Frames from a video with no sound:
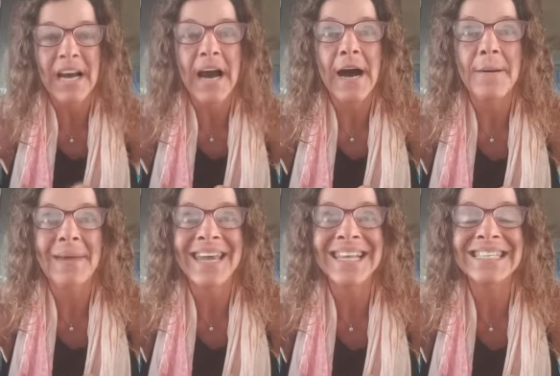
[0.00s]
Um,
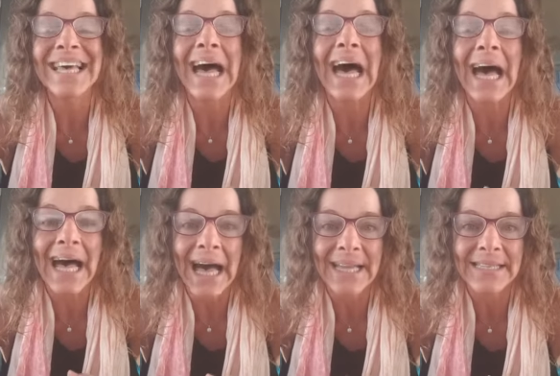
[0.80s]
it is
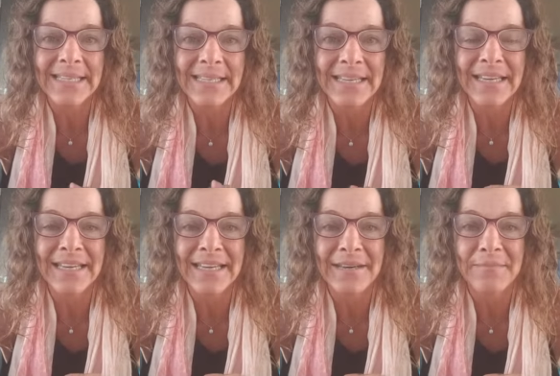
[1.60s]
hot
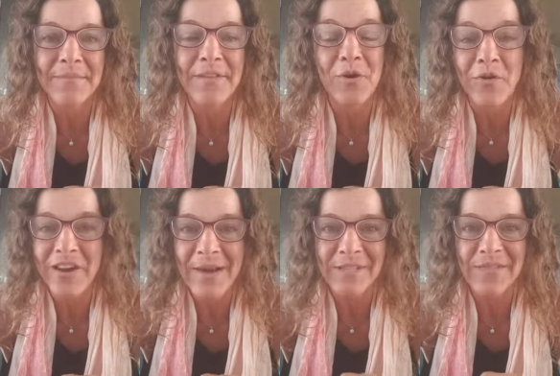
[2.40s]
in the Northern
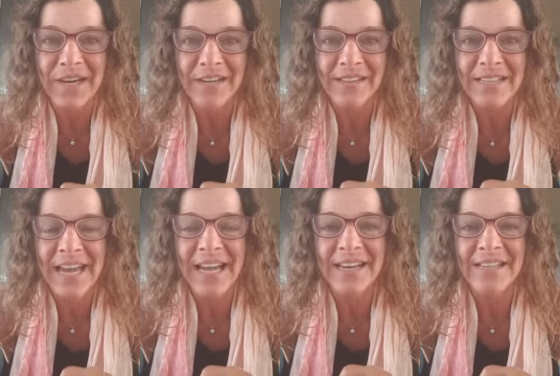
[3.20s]
Hemisphere,
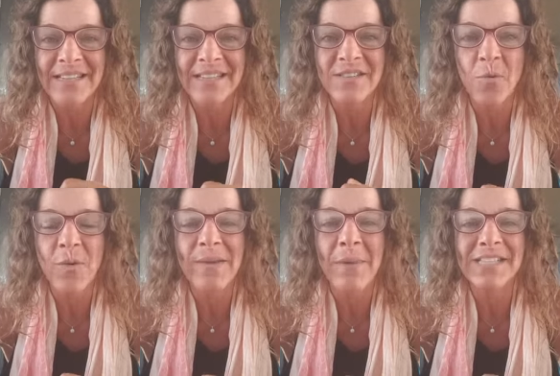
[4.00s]
and
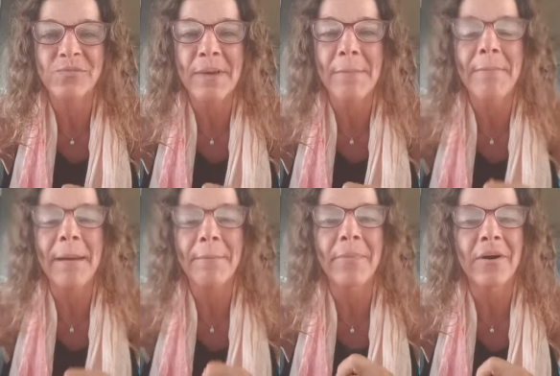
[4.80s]
we must mm-hmm.
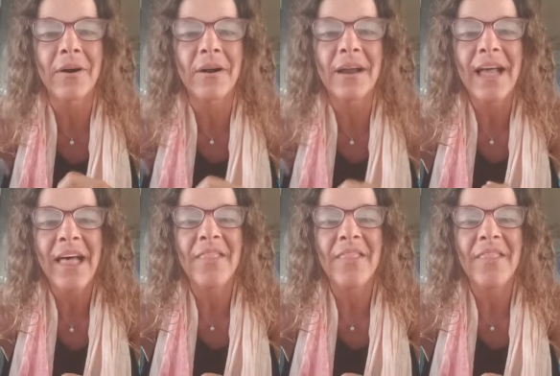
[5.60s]
remember mm-hmm.